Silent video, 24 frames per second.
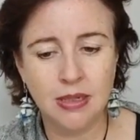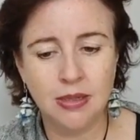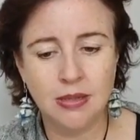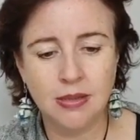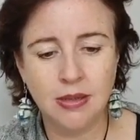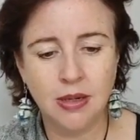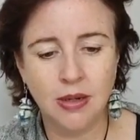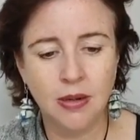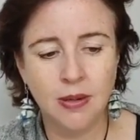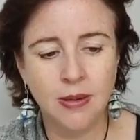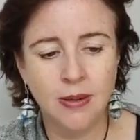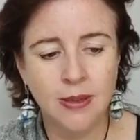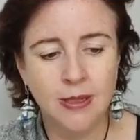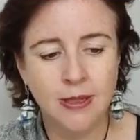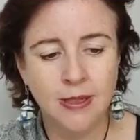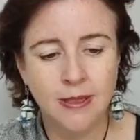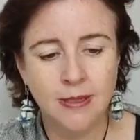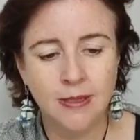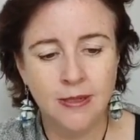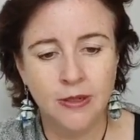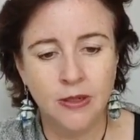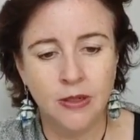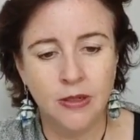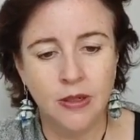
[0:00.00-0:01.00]
So
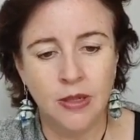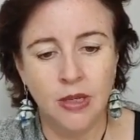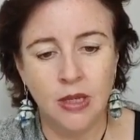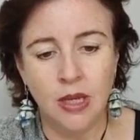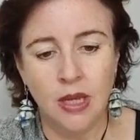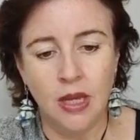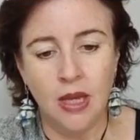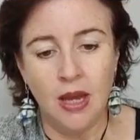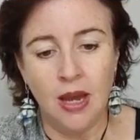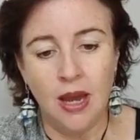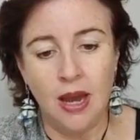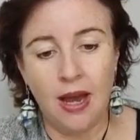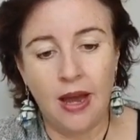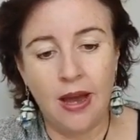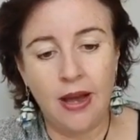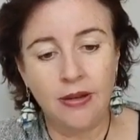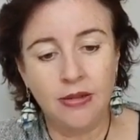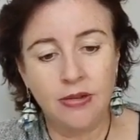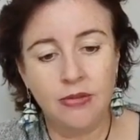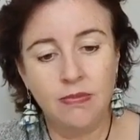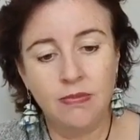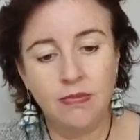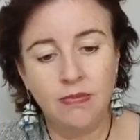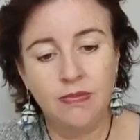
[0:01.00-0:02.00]
uh,
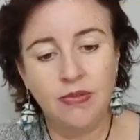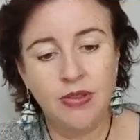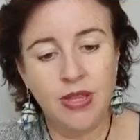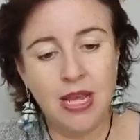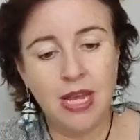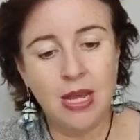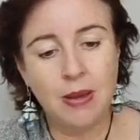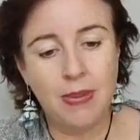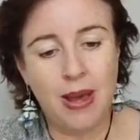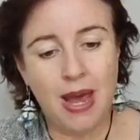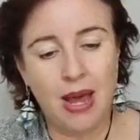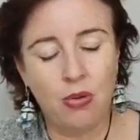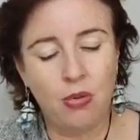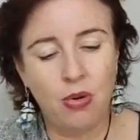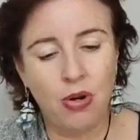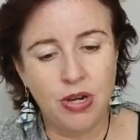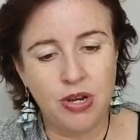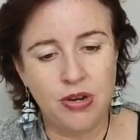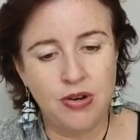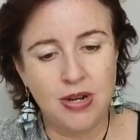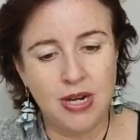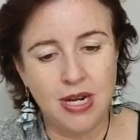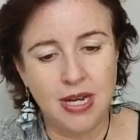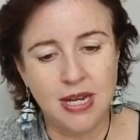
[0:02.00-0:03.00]
think about what
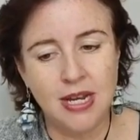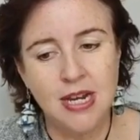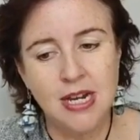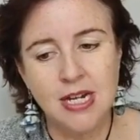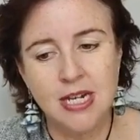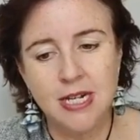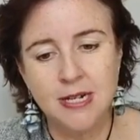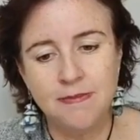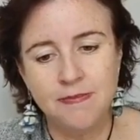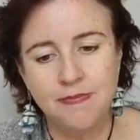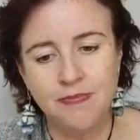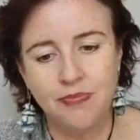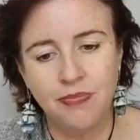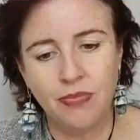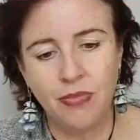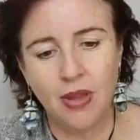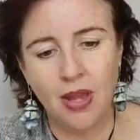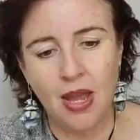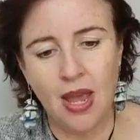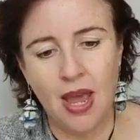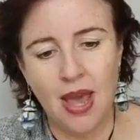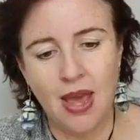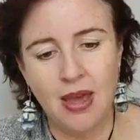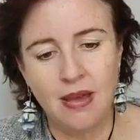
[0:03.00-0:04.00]
you need
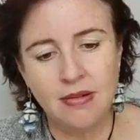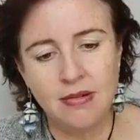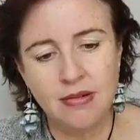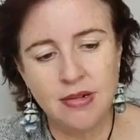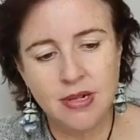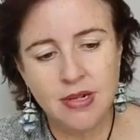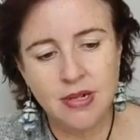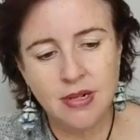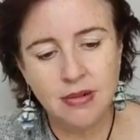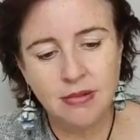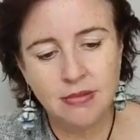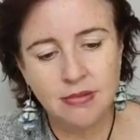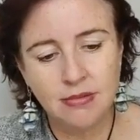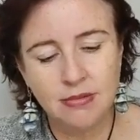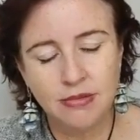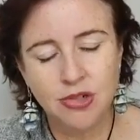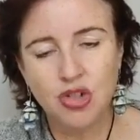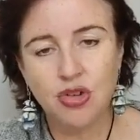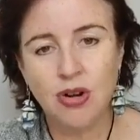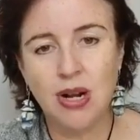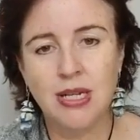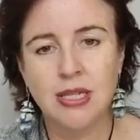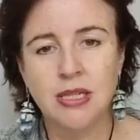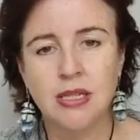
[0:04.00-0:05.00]
and
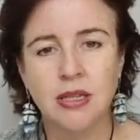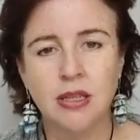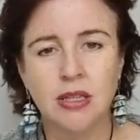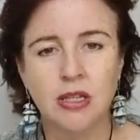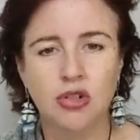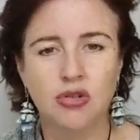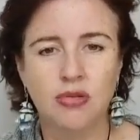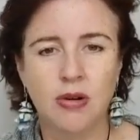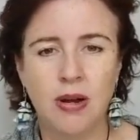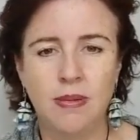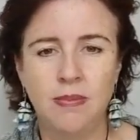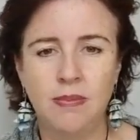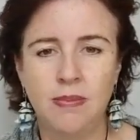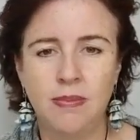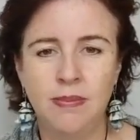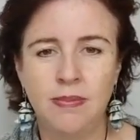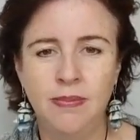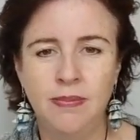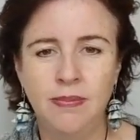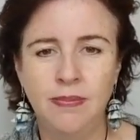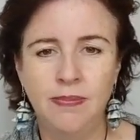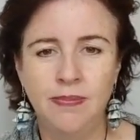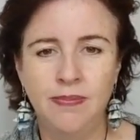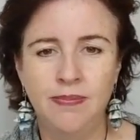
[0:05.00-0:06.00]
trust that the drum
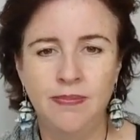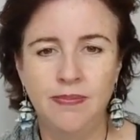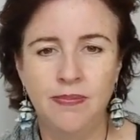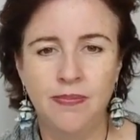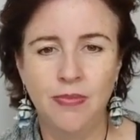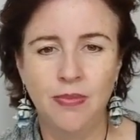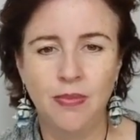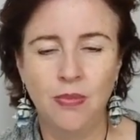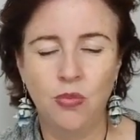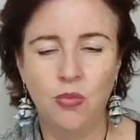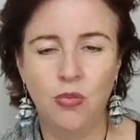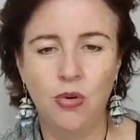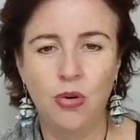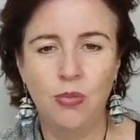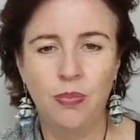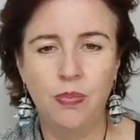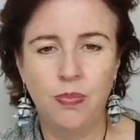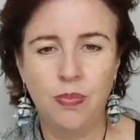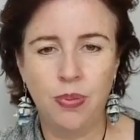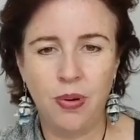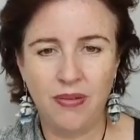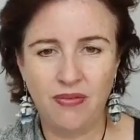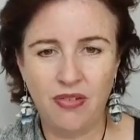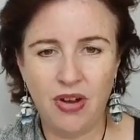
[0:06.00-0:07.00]
will
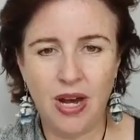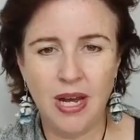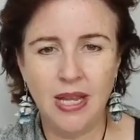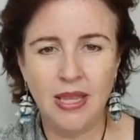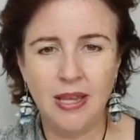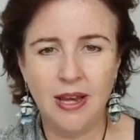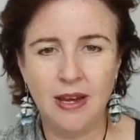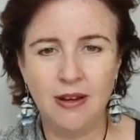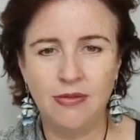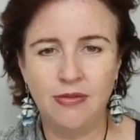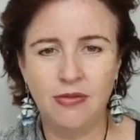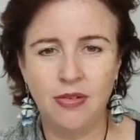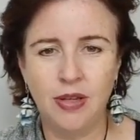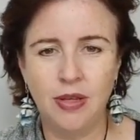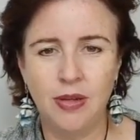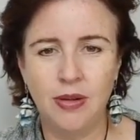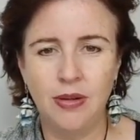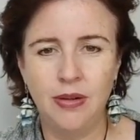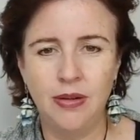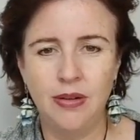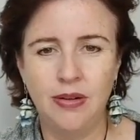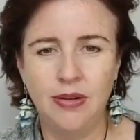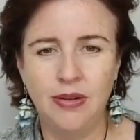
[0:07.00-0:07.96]
provide that for you.